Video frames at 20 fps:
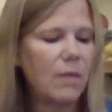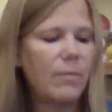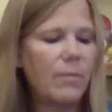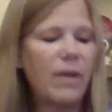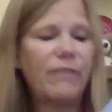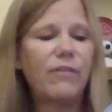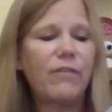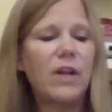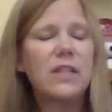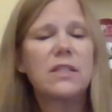
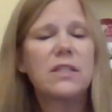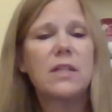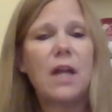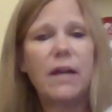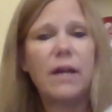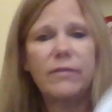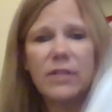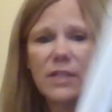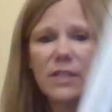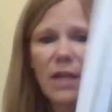my friends and I
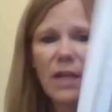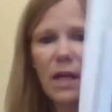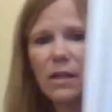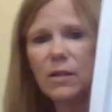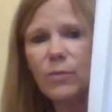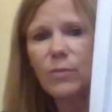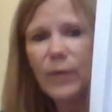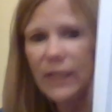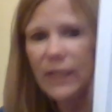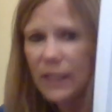have
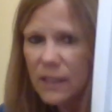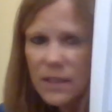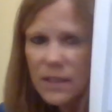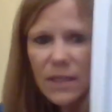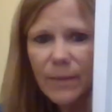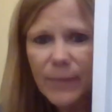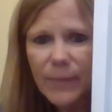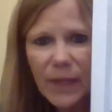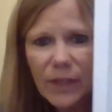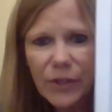decided we need
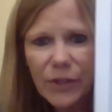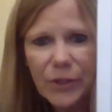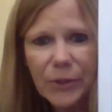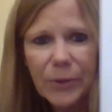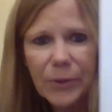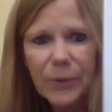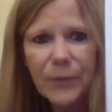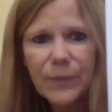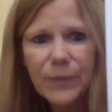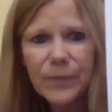something
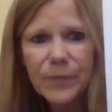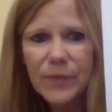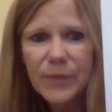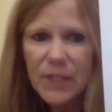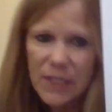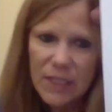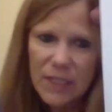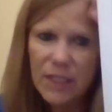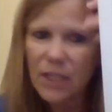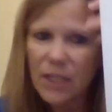new
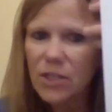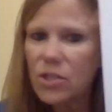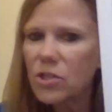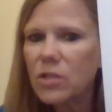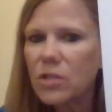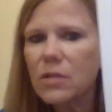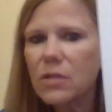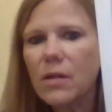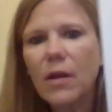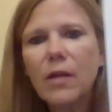to
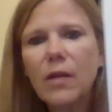stitch.